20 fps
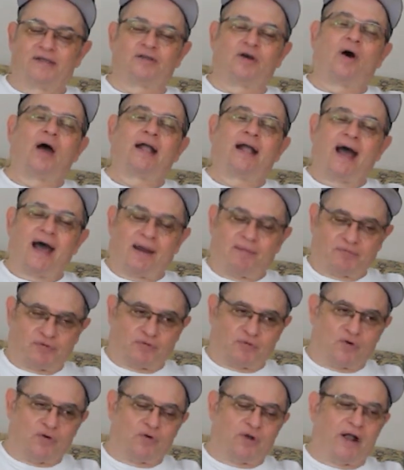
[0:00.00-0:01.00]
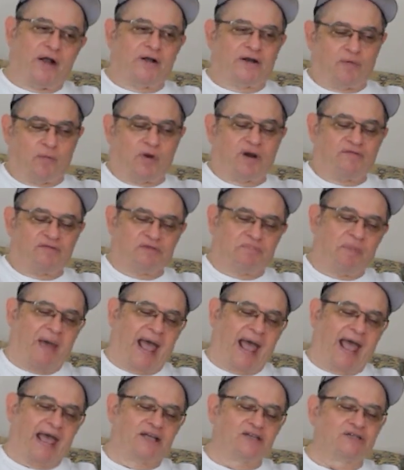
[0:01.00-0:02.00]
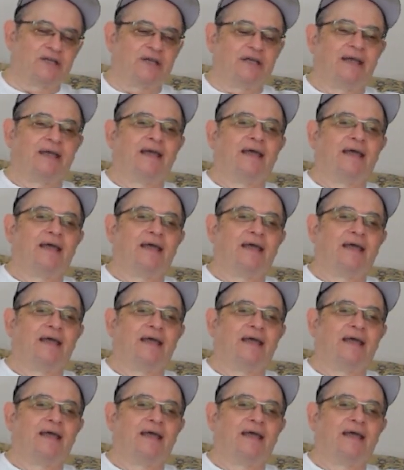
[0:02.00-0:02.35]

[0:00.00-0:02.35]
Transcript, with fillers: So I got him through, carrying in one of his bags.